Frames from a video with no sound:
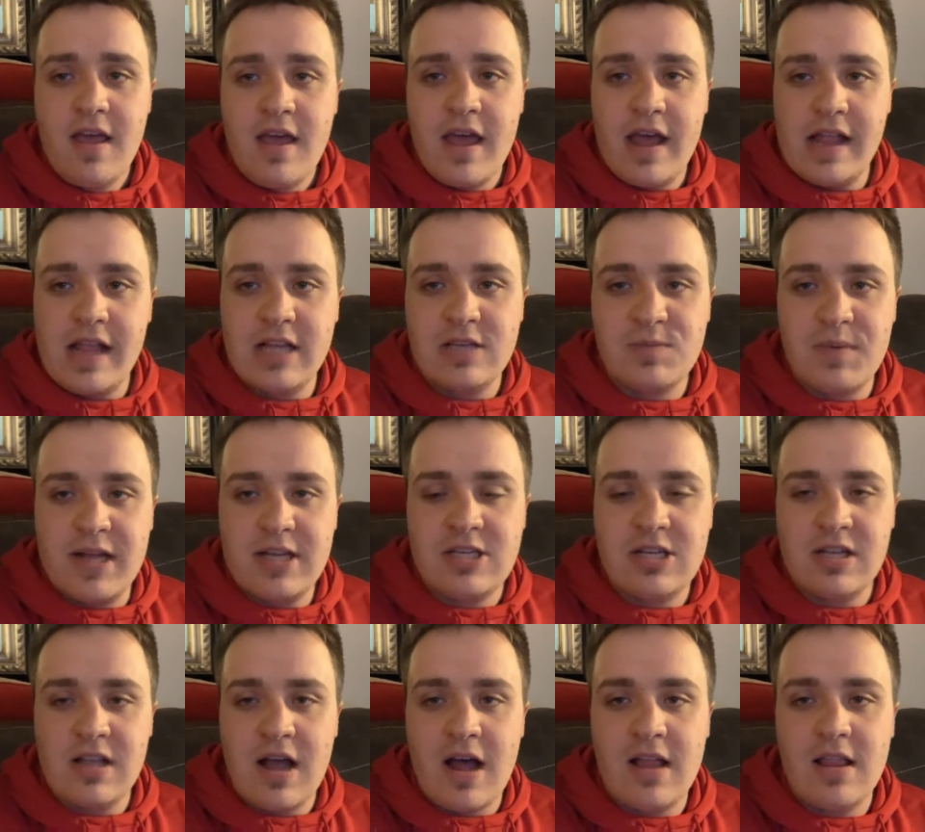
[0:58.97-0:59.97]
And as
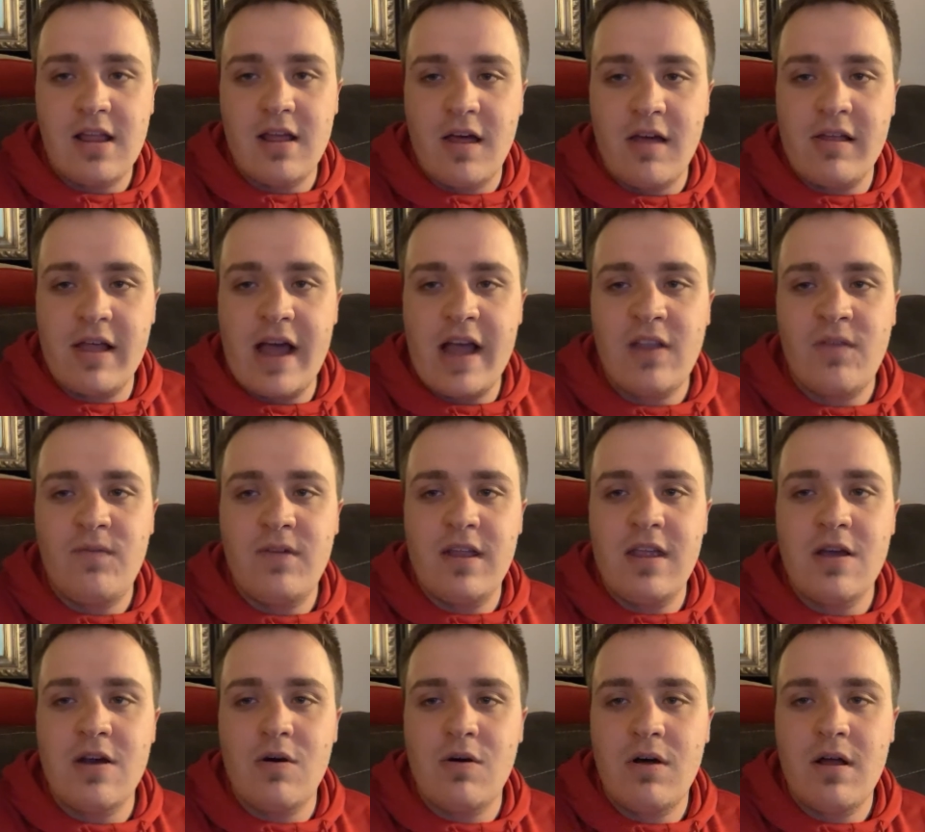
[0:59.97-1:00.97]
mentioned on the last
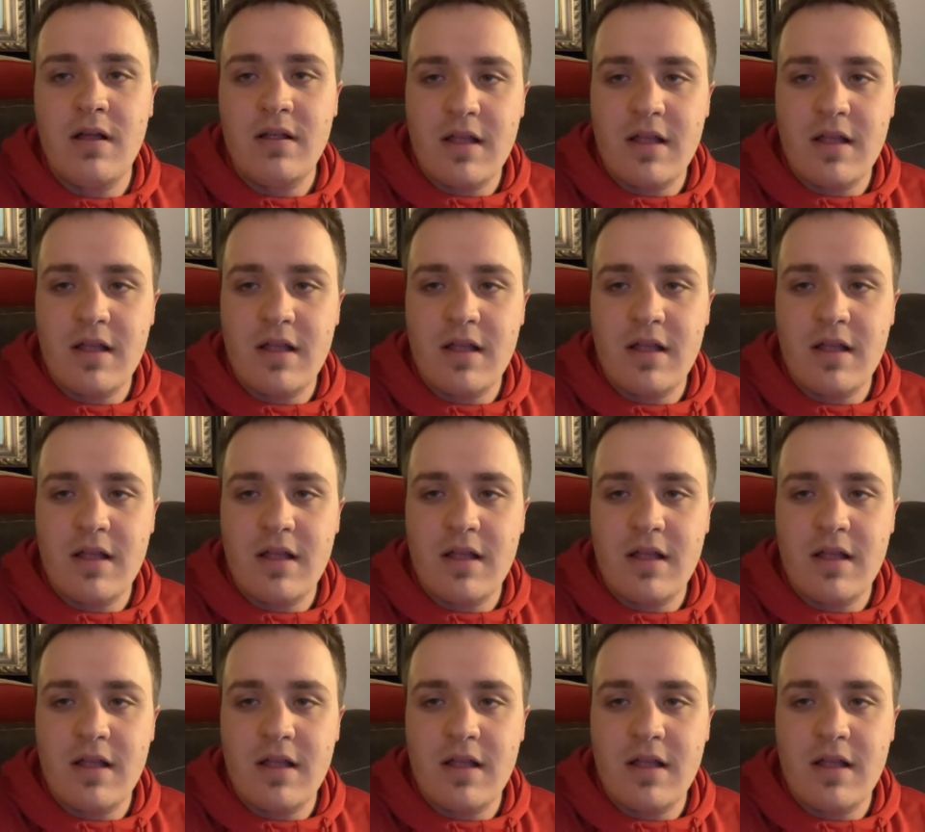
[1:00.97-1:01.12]
video